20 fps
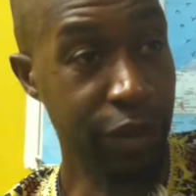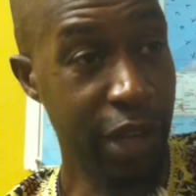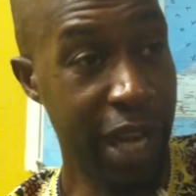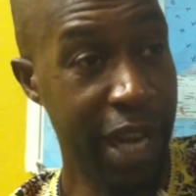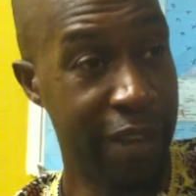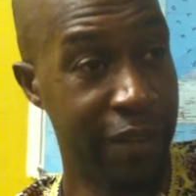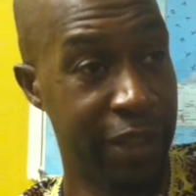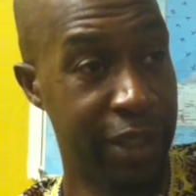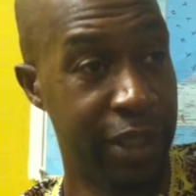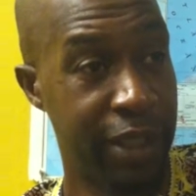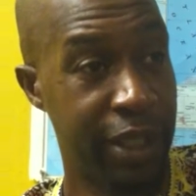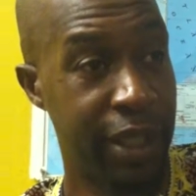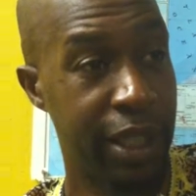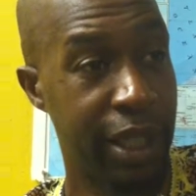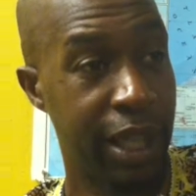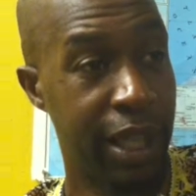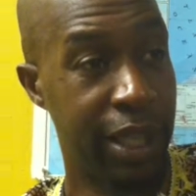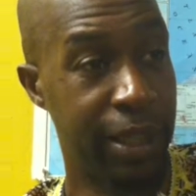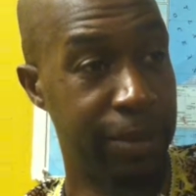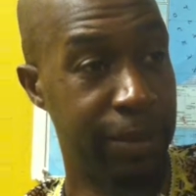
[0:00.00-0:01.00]
having
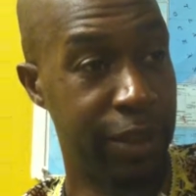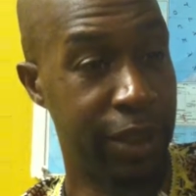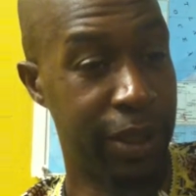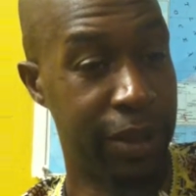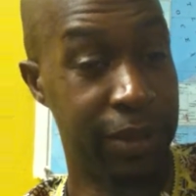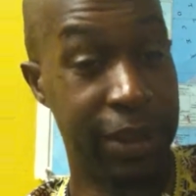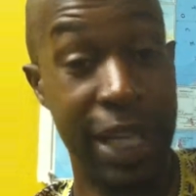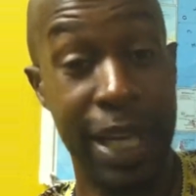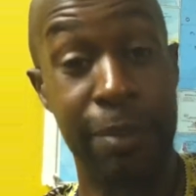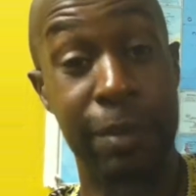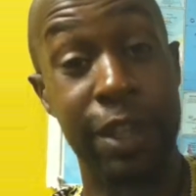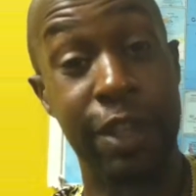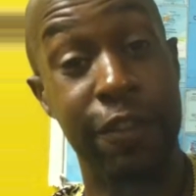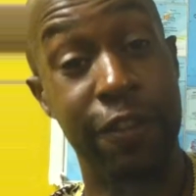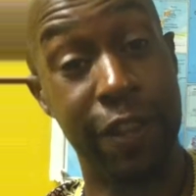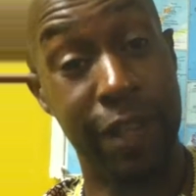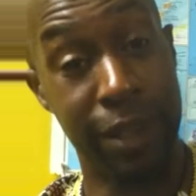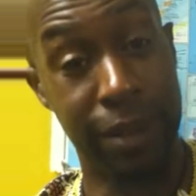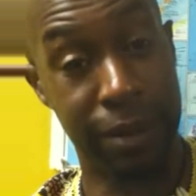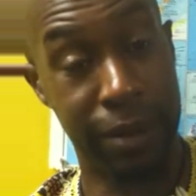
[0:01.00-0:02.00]
served time in the
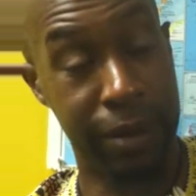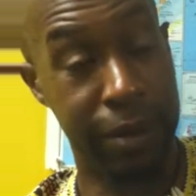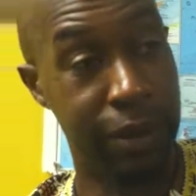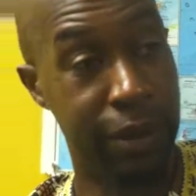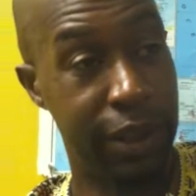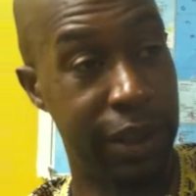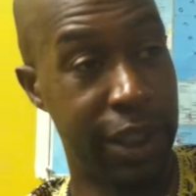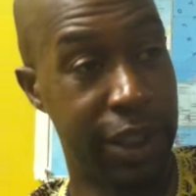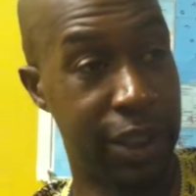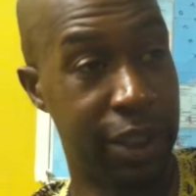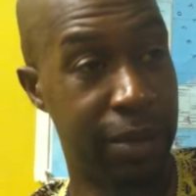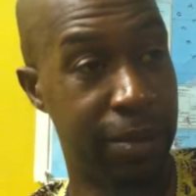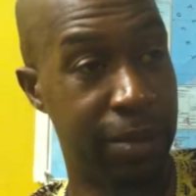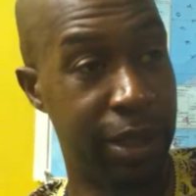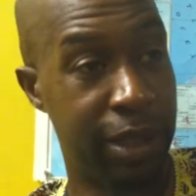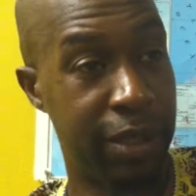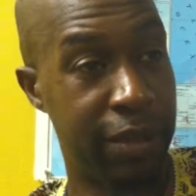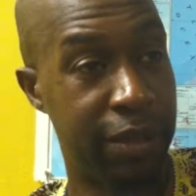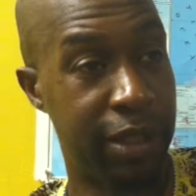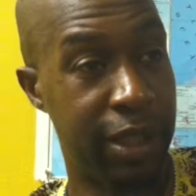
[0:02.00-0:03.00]
federal system
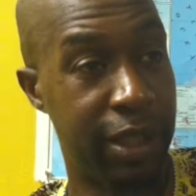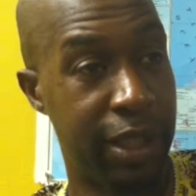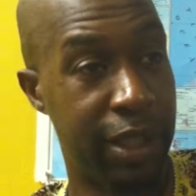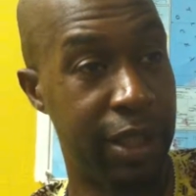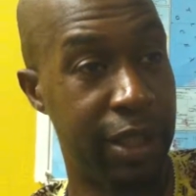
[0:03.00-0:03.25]
of